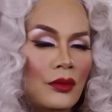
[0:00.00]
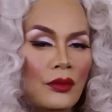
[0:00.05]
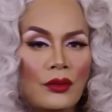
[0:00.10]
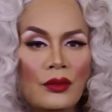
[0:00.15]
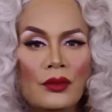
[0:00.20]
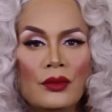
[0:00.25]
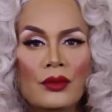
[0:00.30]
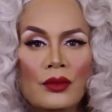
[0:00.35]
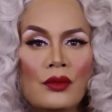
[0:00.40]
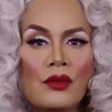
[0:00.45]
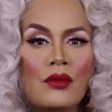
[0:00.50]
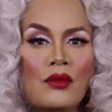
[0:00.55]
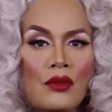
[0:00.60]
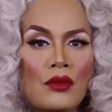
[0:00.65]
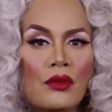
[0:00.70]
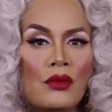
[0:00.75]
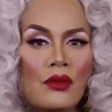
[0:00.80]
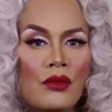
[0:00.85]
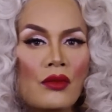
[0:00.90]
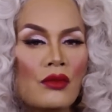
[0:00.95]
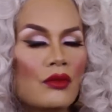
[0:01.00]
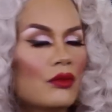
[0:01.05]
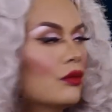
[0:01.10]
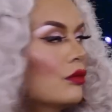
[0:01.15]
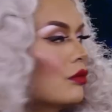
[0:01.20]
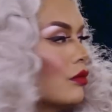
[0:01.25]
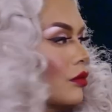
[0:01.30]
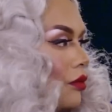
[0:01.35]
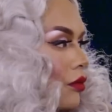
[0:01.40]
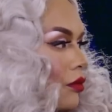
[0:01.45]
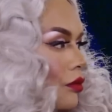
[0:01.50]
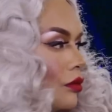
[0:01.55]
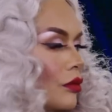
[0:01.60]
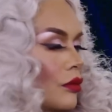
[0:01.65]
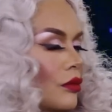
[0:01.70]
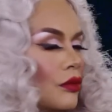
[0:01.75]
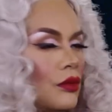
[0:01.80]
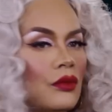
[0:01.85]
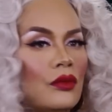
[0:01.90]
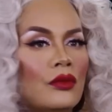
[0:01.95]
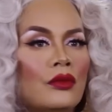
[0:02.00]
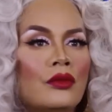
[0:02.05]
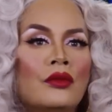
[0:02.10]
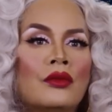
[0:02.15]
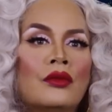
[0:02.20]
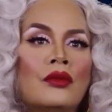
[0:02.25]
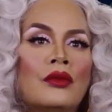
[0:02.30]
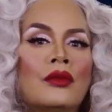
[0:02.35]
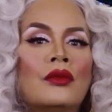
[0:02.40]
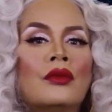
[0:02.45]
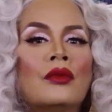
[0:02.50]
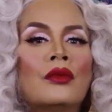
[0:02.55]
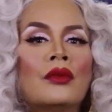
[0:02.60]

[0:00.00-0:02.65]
(silent)